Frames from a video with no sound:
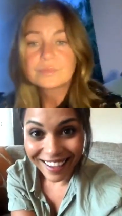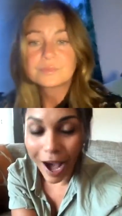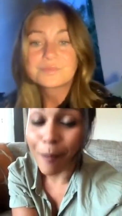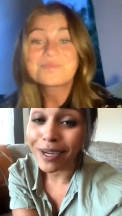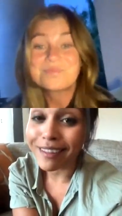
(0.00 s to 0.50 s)

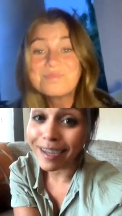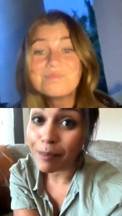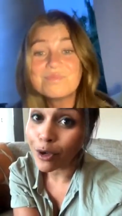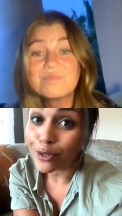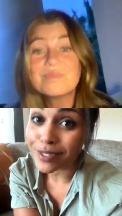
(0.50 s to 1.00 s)
Speaker 1: I'm gonna let
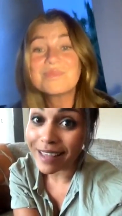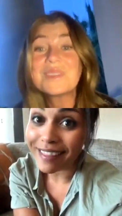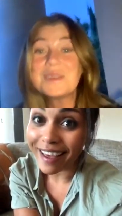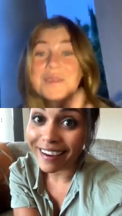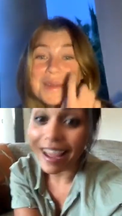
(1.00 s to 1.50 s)
him know you said
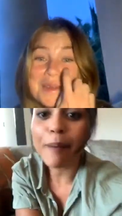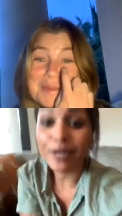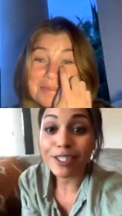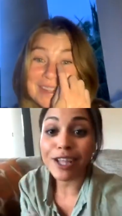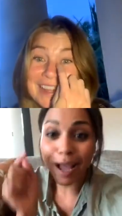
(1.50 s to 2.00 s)
that. I'm
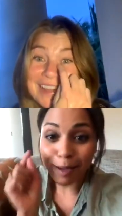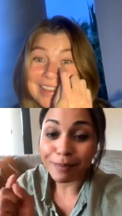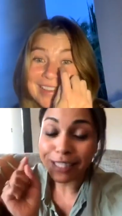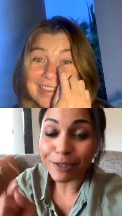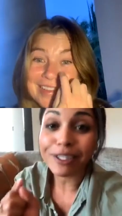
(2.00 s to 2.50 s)
gonna.
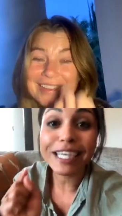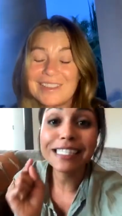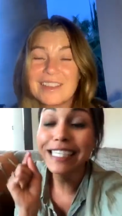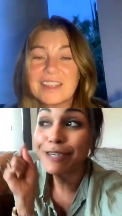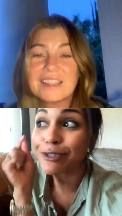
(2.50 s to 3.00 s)
Please. I literally
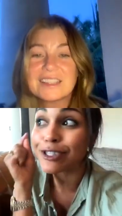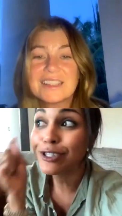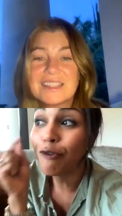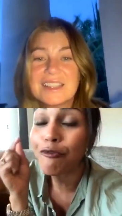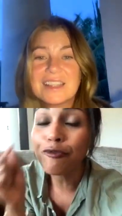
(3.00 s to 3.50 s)
because he was
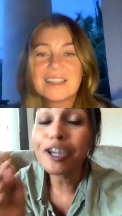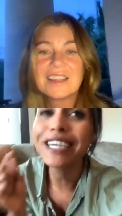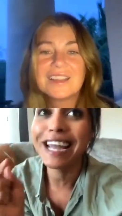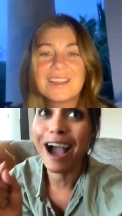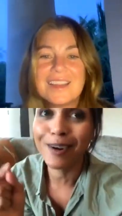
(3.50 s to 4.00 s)
so
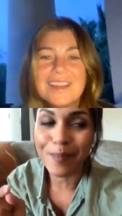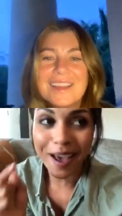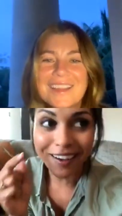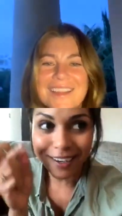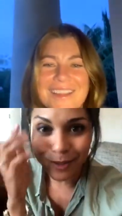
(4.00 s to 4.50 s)
freaking out
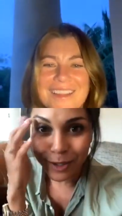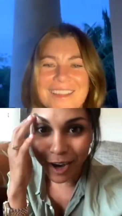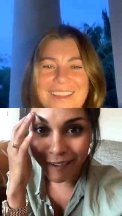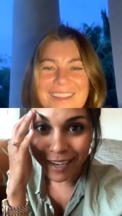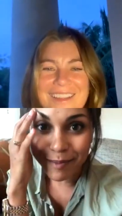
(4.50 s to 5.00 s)
about it. It was
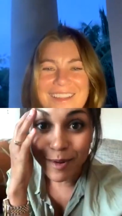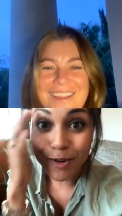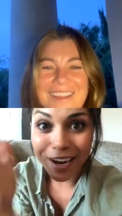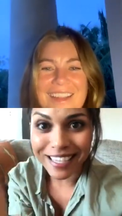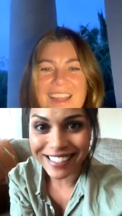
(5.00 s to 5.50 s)
driving
Speaker 2: him
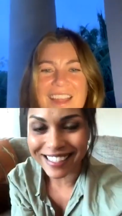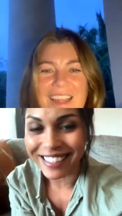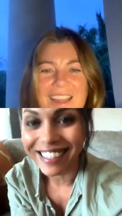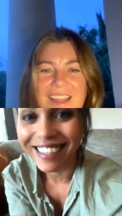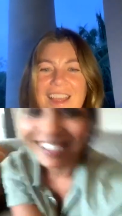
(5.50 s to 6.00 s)

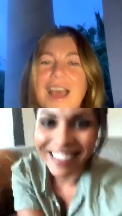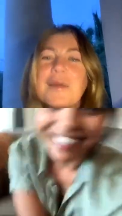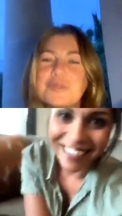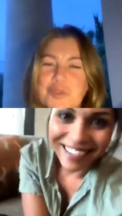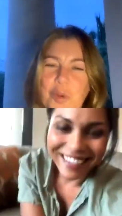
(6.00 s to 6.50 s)
crazy.
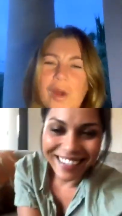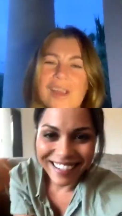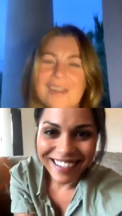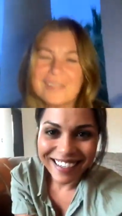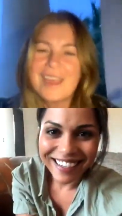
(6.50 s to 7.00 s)
I'm
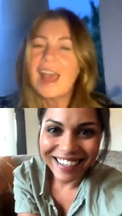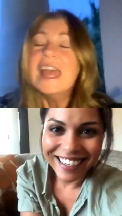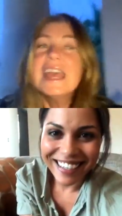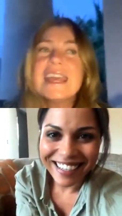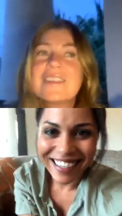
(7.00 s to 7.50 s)
sure. Yeah.
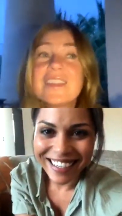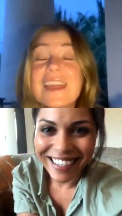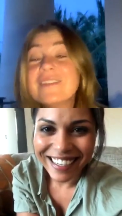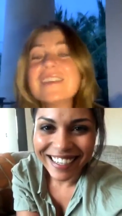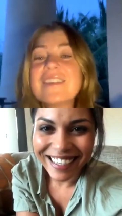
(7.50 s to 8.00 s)
It's
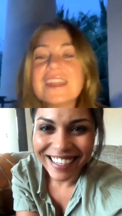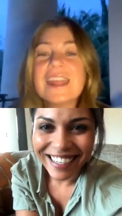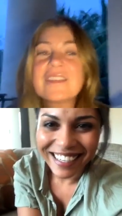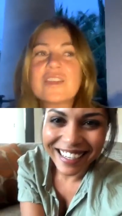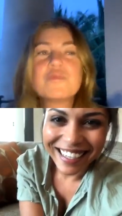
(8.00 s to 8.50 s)
and listen,
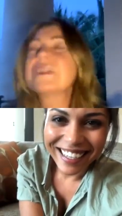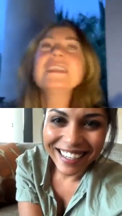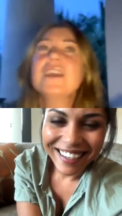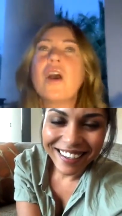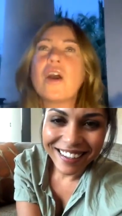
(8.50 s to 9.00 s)
it's a
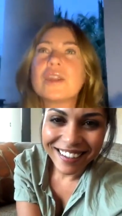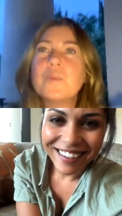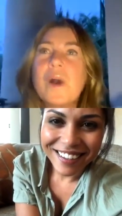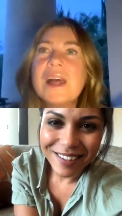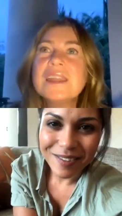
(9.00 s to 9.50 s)
really hard
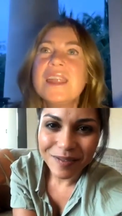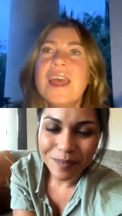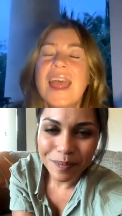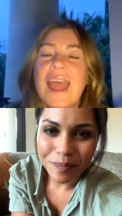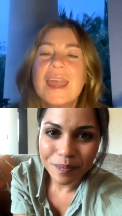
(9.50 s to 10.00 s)
one
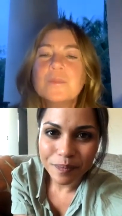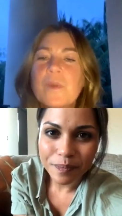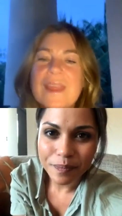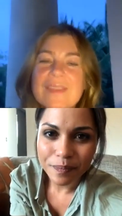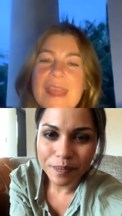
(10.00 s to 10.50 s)
and
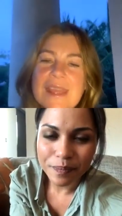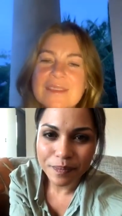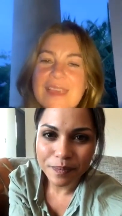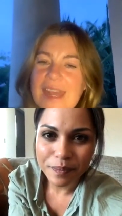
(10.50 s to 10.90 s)
when they get